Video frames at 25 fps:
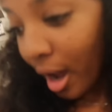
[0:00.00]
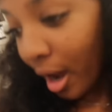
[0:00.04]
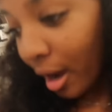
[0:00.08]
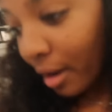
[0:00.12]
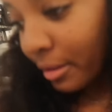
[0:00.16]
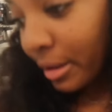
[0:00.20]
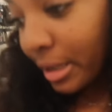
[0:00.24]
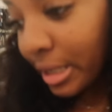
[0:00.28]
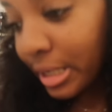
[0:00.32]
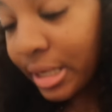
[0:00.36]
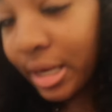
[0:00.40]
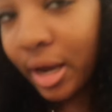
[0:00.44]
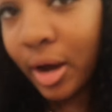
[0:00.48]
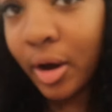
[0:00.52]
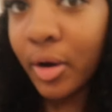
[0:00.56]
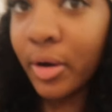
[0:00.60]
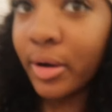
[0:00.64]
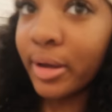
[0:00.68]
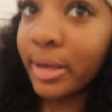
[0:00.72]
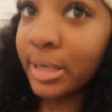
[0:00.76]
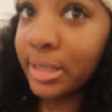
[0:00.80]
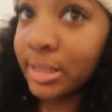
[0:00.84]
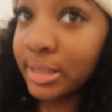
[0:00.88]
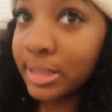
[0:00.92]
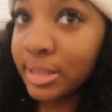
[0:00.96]
All right, y'all.
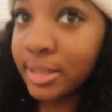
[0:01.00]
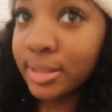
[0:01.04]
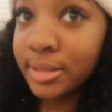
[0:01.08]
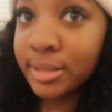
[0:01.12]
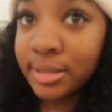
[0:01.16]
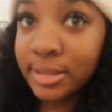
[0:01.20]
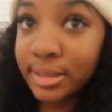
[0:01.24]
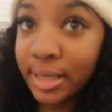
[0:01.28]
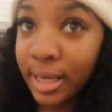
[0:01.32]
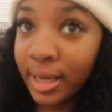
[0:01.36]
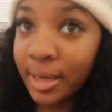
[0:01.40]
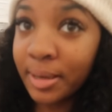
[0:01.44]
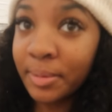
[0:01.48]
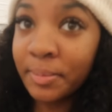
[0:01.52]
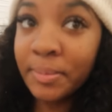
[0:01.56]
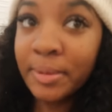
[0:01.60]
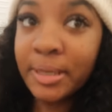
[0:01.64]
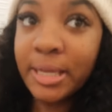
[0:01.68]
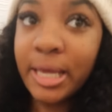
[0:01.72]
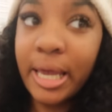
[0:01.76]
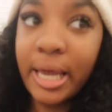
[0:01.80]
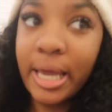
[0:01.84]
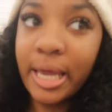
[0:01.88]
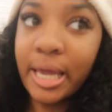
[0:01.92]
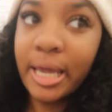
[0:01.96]
It is the same
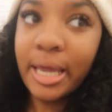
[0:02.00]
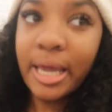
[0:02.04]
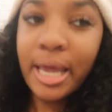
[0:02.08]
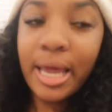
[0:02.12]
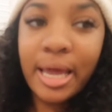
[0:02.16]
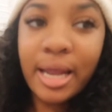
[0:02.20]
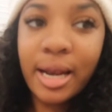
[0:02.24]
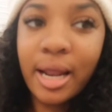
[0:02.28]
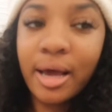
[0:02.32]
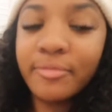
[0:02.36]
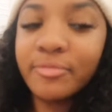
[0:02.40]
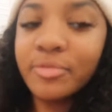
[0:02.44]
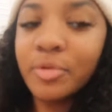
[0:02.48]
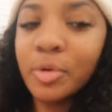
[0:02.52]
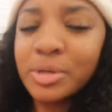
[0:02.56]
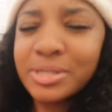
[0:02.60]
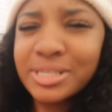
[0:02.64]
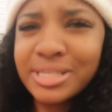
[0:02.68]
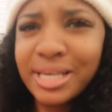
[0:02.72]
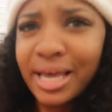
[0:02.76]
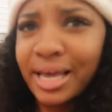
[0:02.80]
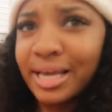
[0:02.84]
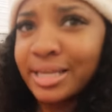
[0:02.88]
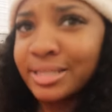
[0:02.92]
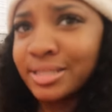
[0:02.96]
day, and of
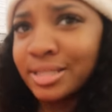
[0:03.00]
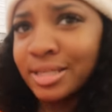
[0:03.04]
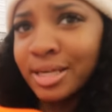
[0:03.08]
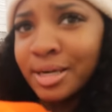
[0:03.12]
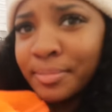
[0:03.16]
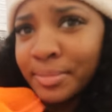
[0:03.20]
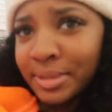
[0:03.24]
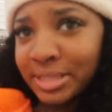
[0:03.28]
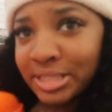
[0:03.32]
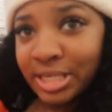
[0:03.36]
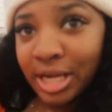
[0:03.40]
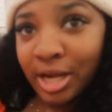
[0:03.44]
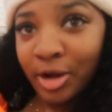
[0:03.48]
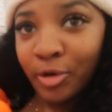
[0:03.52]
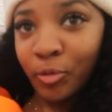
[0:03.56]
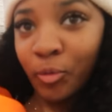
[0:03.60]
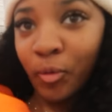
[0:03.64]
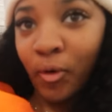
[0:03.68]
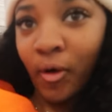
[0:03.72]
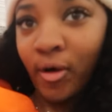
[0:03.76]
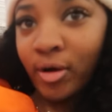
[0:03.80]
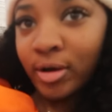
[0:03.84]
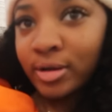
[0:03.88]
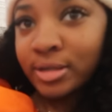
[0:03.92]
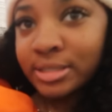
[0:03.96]
course I had to come and check
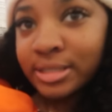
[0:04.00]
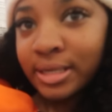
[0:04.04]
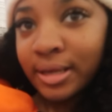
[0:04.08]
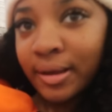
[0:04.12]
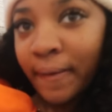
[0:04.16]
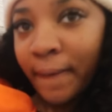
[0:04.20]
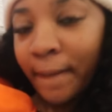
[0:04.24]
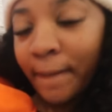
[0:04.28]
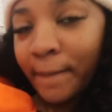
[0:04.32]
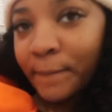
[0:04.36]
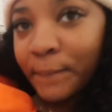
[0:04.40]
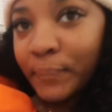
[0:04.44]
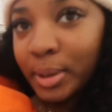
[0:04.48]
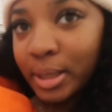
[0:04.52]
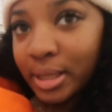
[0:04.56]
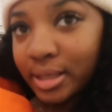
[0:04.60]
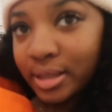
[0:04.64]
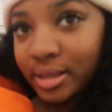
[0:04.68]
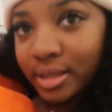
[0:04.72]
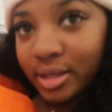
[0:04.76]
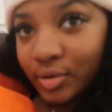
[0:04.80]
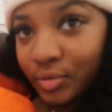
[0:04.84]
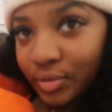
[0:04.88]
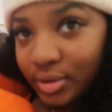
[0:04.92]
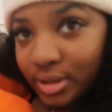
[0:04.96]
Ross. But
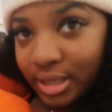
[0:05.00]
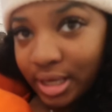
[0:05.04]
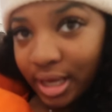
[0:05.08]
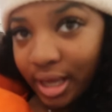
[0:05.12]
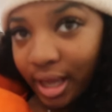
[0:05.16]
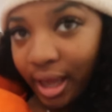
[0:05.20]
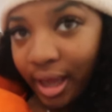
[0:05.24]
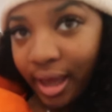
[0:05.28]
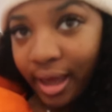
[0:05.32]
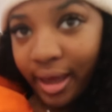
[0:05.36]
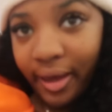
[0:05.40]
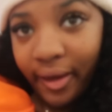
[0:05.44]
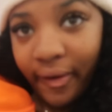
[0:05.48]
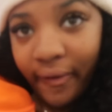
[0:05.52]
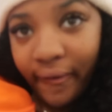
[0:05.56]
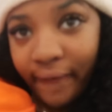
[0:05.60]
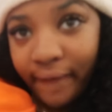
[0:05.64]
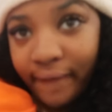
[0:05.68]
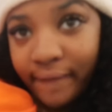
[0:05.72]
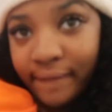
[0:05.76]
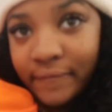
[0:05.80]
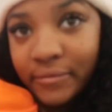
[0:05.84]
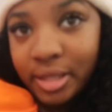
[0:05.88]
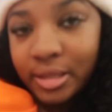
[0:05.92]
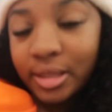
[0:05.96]
look what they
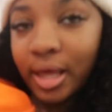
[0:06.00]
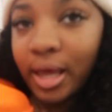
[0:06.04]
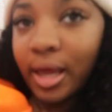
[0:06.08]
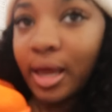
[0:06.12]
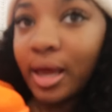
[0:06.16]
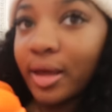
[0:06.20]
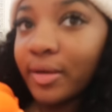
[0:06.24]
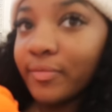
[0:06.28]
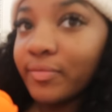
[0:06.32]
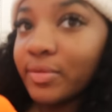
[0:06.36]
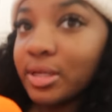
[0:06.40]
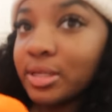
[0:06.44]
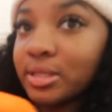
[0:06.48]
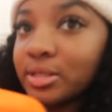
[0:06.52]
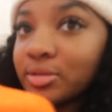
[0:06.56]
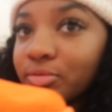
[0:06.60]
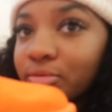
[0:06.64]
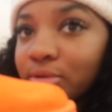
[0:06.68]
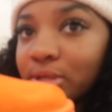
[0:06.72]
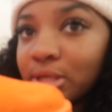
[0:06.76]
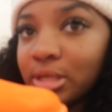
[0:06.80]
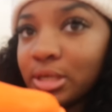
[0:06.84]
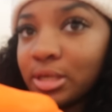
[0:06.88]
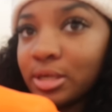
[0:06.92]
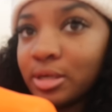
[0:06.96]
have. They have these
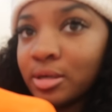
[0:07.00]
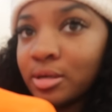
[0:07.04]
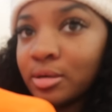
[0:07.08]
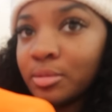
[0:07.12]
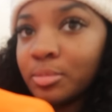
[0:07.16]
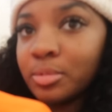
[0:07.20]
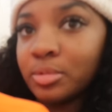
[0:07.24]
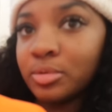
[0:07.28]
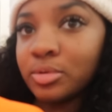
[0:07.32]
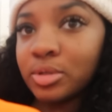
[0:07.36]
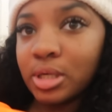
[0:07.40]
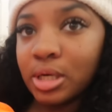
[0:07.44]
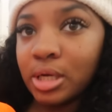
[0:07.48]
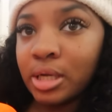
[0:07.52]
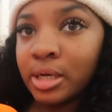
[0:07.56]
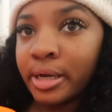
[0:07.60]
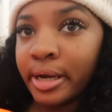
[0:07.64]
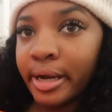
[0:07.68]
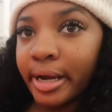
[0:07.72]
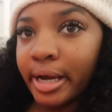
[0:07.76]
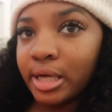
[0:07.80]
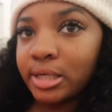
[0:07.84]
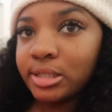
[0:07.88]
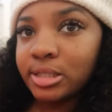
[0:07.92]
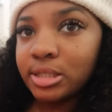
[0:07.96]
freaking Ugg boots, and
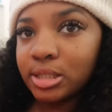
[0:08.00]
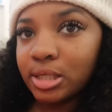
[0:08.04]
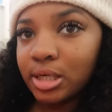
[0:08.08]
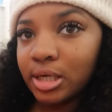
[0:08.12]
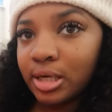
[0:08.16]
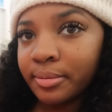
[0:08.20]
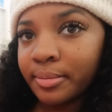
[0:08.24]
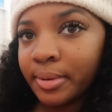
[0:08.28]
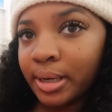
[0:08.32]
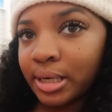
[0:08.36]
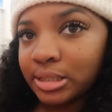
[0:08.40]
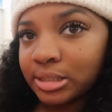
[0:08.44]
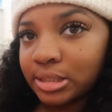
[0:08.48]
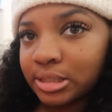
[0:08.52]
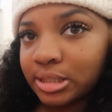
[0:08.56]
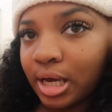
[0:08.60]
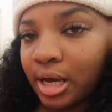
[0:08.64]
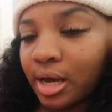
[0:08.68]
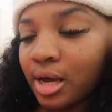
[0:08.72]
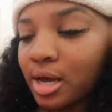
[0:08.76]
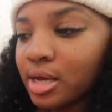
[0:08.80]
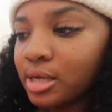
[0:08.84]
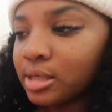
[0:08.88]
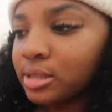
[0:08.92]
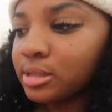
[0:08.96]
they're actually in my
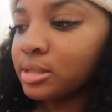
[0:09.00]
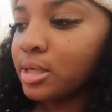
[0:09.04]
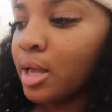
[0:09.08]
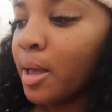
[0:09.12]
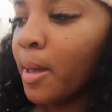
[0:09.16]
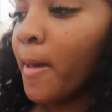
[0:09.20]
size.